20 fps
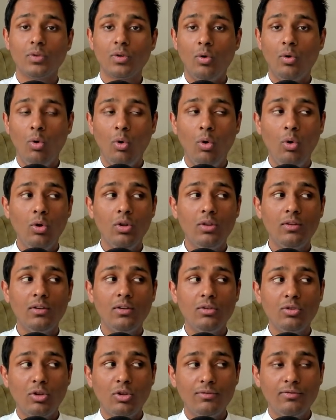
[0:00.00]
all the
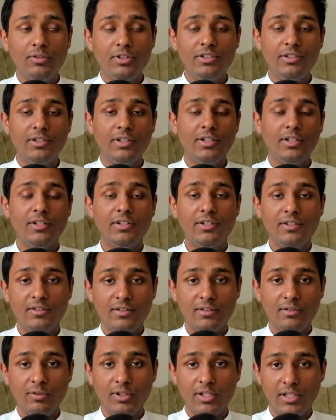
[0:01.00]
non-vegetarian
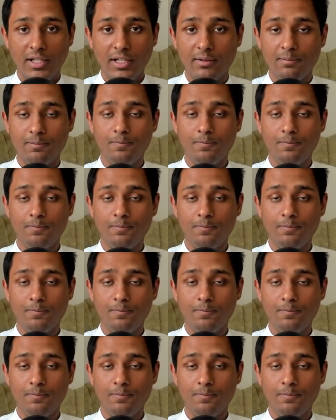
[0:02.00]
dishes were there.